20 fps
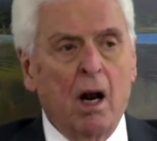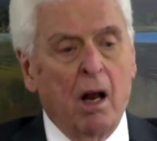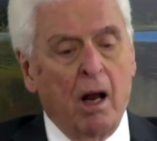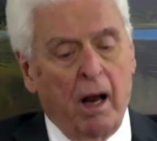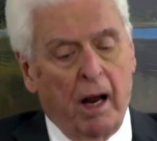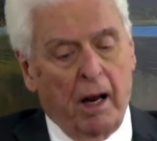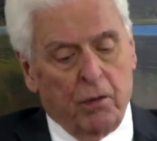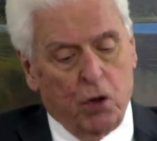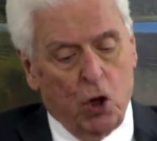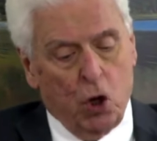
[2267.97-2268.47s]

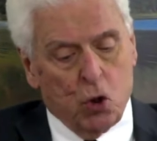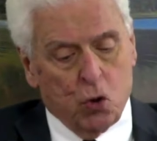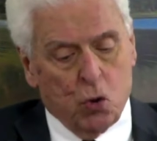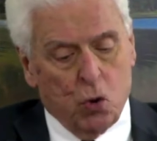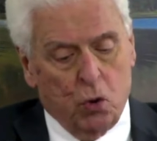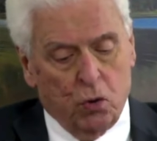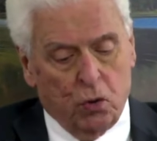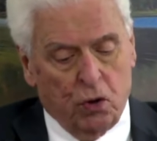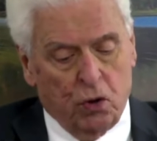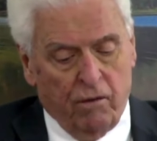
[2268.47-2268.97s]
and the
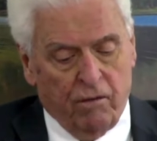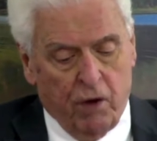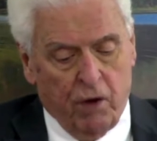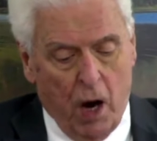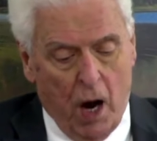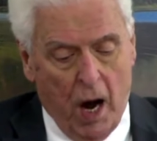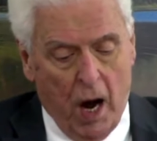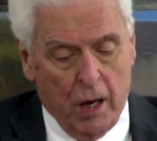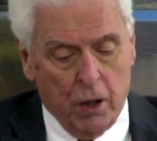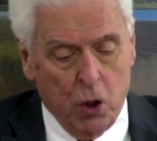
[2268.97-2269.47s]
truth of
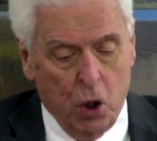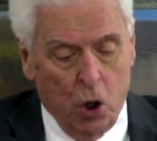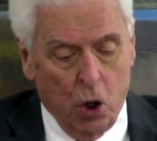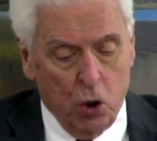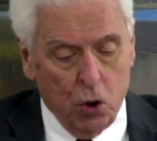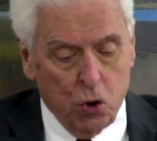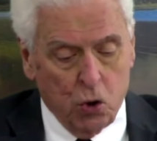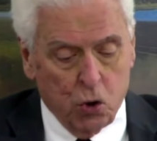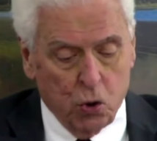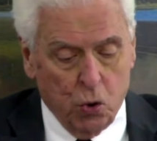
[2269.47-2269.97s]
God
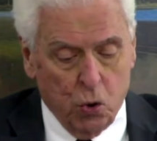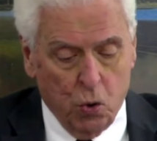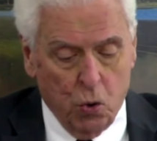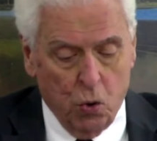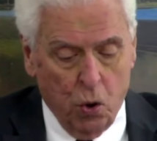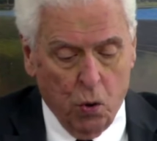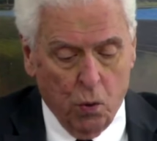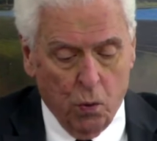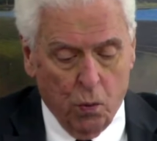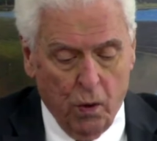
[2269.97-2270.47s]
to
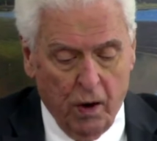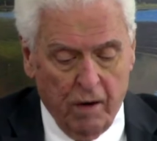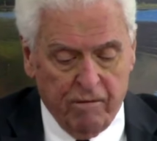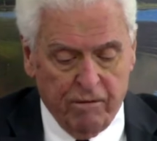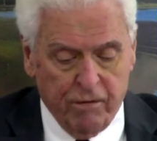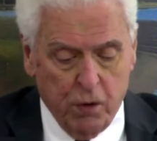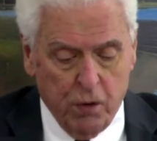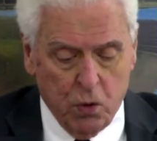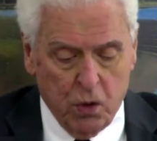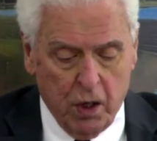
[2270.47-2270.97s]

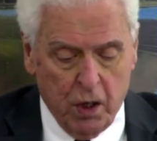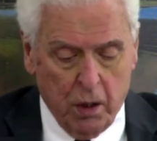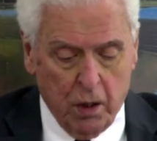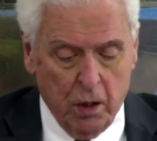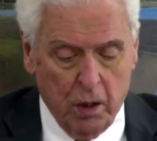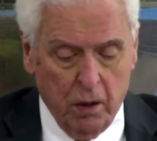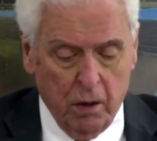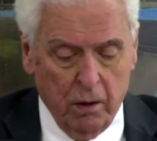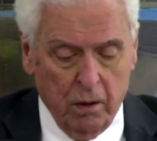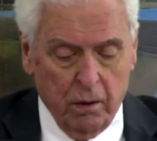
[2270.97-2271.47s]
refute
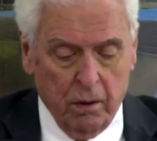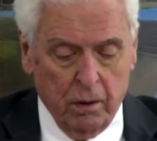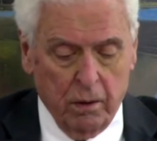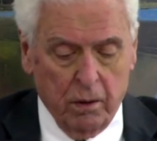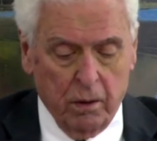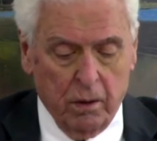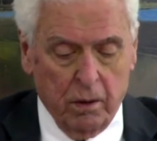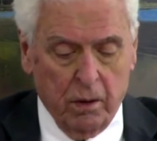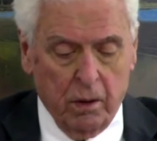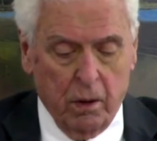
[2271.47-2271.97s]
it.
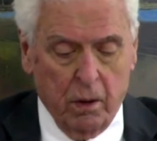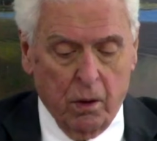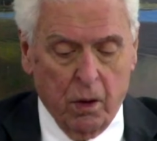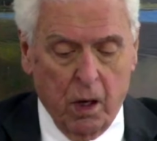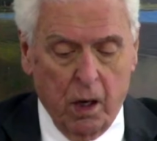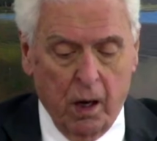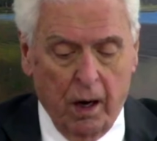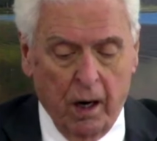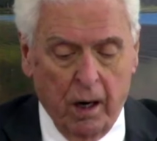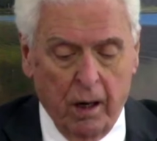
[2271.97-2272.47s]

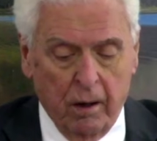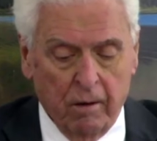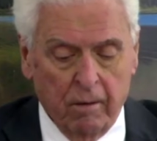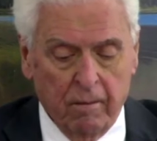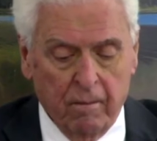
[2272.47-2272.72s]
Okay?